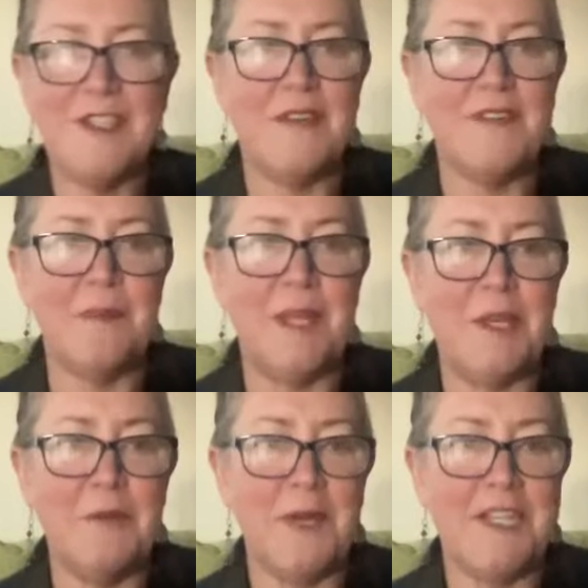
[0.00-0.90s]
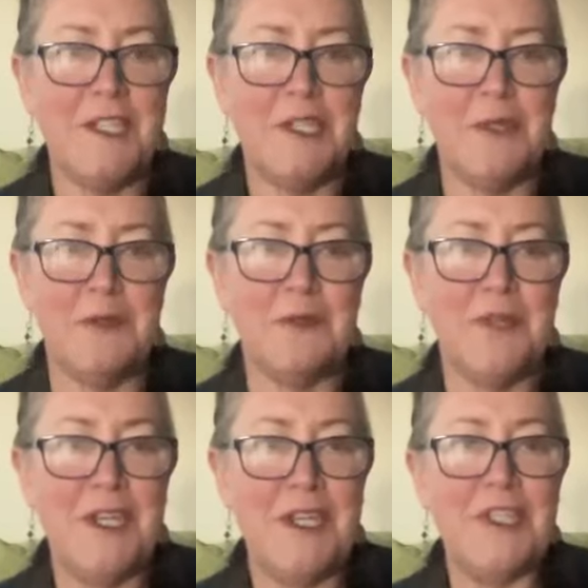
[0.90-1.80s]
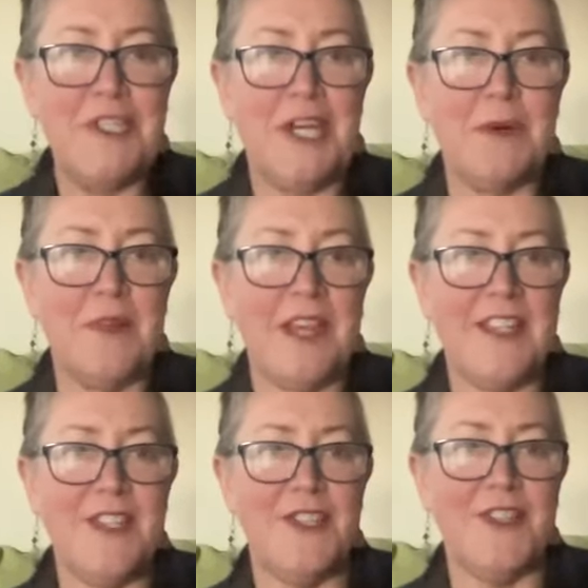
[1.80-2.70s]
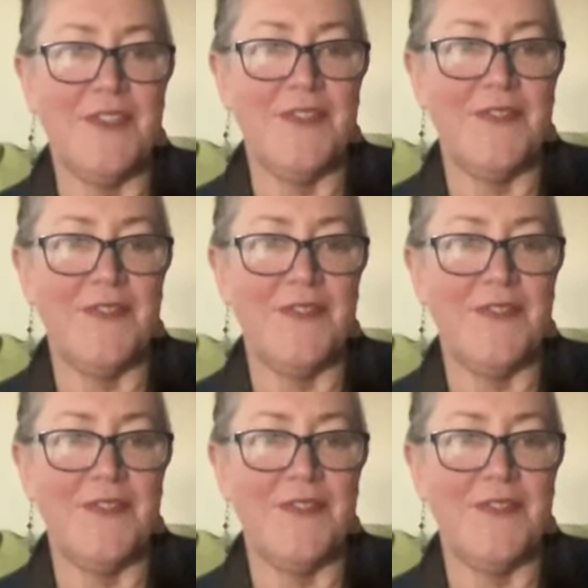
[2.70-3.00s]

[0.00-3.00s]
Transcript: did you have something you wanted to share with us?